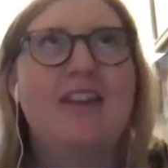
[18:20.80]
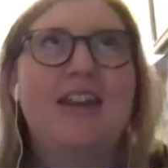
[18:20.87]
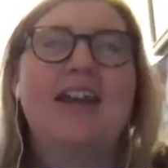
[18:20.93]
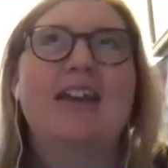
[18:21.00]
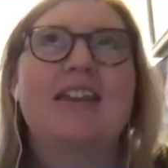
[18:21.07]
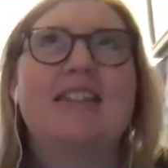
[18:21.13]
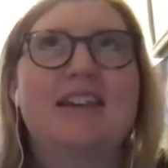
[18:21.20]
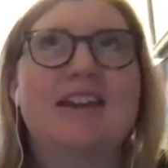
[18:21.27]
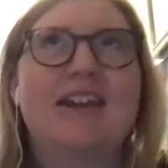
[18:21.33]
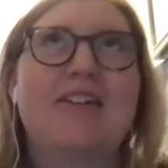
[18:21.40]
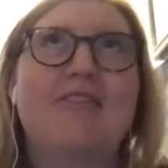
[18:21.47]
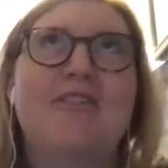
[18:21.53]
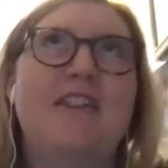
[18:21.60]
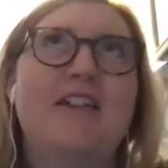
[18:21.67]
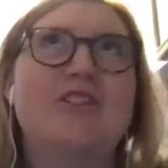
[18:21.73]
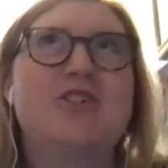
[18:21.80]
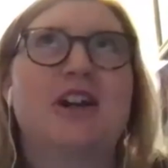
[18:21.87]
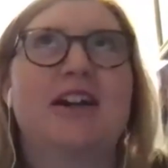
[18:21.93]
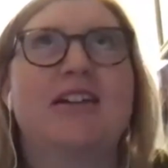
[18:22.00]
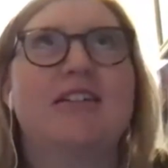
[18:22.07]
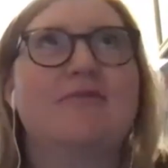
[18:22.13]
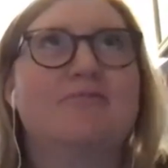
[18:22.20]
I can think of, and then
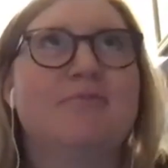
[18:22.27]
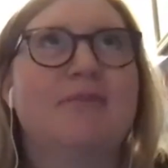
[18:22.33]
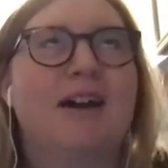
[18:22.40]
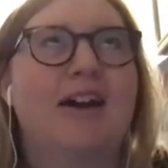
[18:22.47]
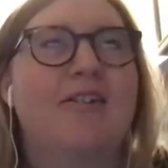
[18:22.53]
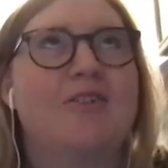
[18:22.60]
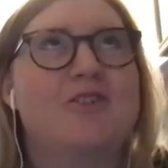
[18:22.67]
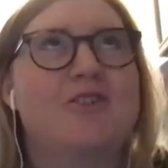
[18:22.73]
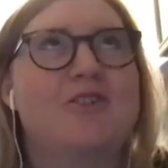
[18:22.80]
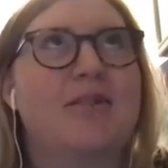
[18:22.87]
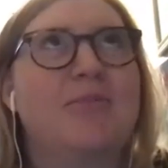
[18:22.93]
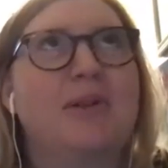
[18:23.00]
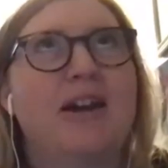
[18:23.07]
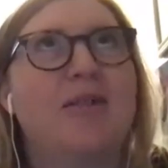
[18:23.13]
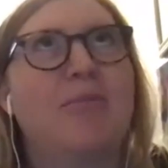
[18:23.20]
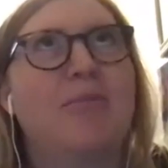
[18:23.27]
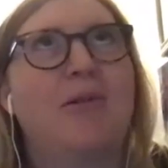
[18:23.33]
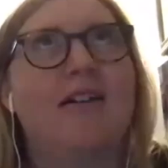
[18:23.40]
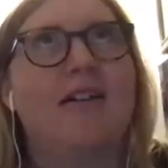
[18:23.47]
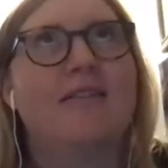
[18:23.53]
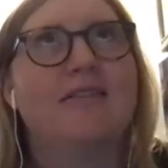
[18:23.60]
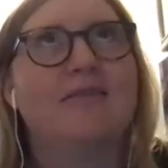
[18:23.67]
I always try to pick
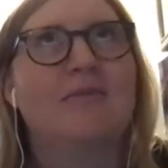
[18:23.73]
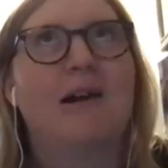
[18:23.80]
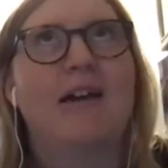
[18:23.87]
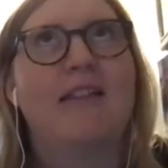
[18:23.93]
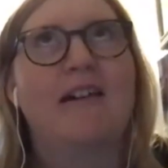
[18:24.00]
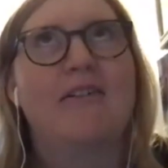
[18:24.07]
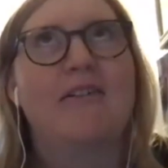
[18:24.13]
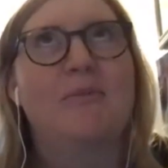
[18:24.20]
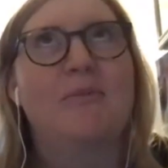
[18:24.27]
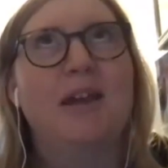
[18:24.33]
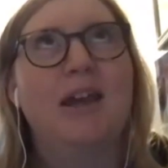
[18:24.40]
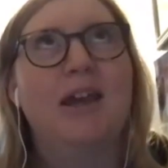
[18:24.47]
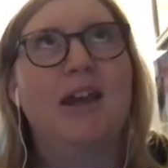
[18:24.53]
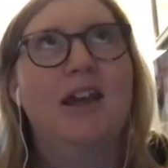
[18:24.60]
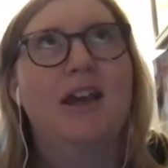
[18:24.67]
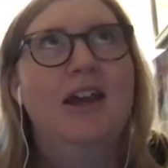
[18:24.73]
apart why that would be.